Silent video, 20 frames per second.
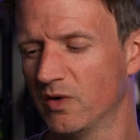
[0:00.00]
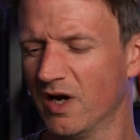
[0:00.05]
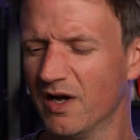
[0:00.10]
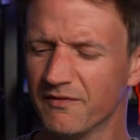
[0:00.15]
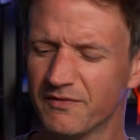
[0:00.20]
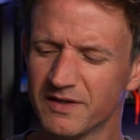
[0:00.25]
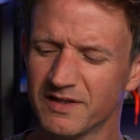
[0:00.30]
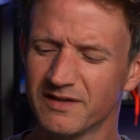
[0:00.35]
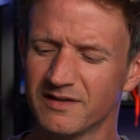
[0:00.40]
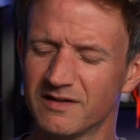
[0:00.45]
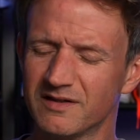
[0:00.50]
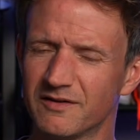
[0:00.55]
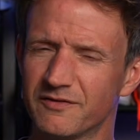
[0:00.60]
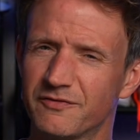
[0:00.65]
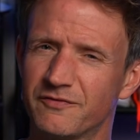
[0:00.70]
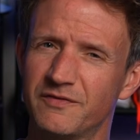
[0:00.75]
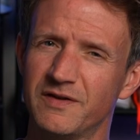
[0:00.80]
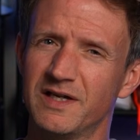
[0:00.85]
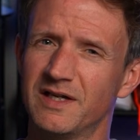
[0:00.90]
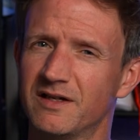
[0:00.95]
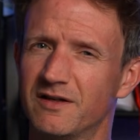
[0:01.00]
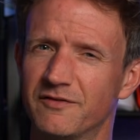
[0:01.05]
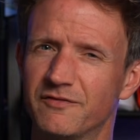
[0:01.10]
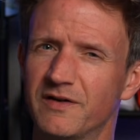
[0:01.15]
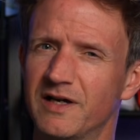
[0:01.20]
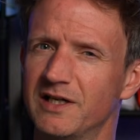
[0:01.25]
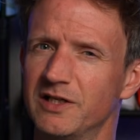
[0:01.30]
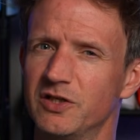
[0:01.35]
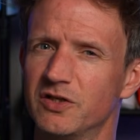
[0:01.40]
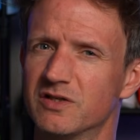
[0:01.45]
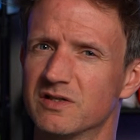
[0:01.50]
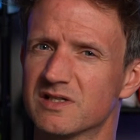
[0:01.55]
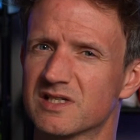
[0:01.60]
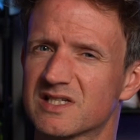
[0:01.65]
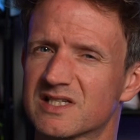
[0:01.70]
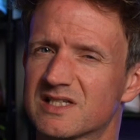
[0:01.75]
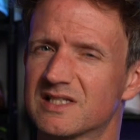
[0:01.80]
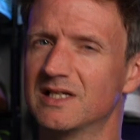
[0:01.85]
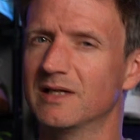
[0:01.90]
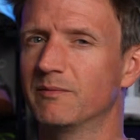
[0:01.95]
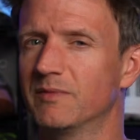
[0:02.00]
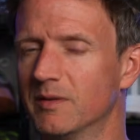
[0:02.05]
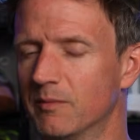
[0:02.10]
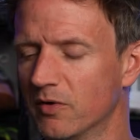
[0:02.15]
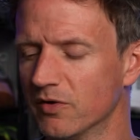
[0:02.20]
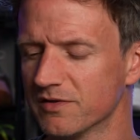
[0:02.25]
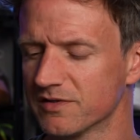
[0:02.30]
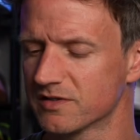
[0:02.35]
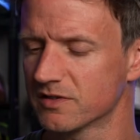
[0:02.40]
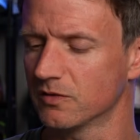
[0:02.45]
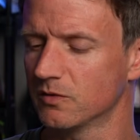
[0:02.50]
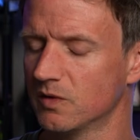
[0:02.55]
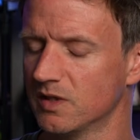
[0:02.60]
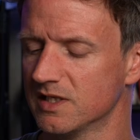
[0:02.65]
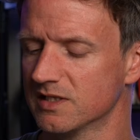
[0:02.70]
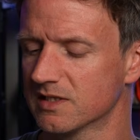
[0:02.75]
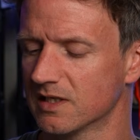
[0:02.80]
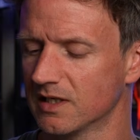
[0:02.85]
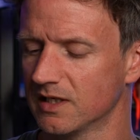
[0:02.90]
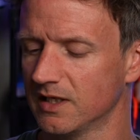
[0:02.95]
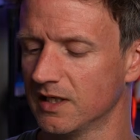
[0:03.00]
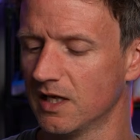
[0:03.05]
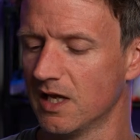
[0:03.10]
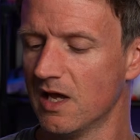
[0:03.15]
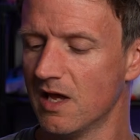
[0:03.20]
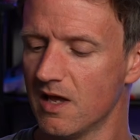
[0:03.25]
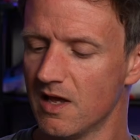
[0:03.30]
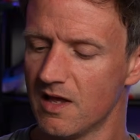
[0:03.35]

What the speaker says: Other than the fit and the fact that you can slip them on so easily,